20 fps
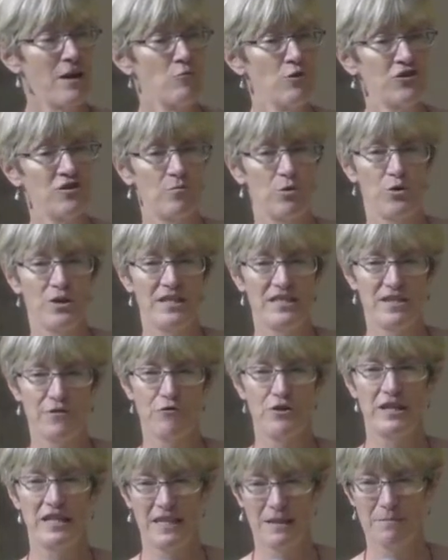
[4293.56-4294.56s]
I'm keeping
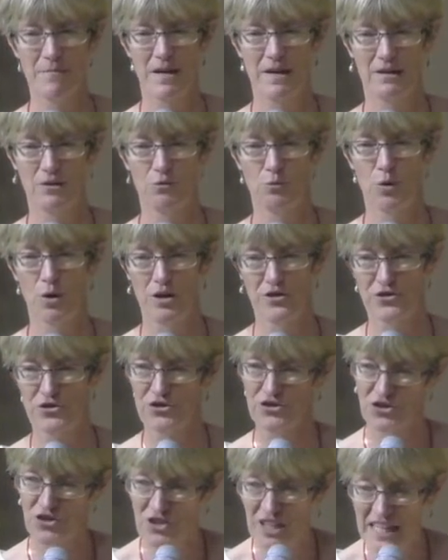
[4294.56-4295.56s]
morality out of the
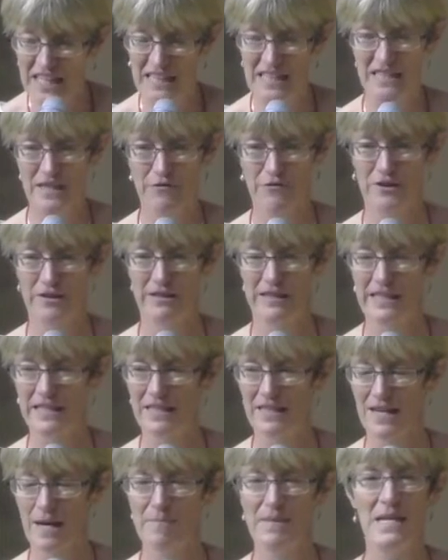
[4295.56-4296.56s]
equation,
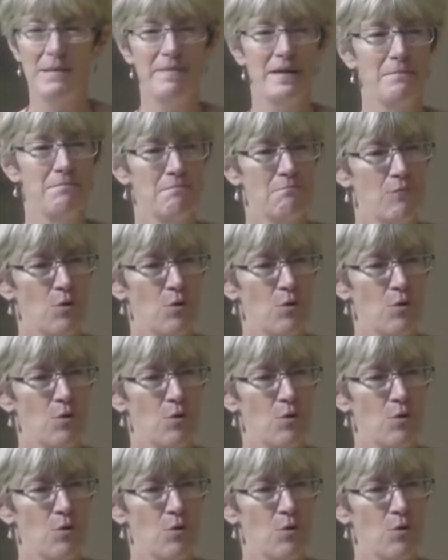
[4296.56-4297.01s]
even though I want to make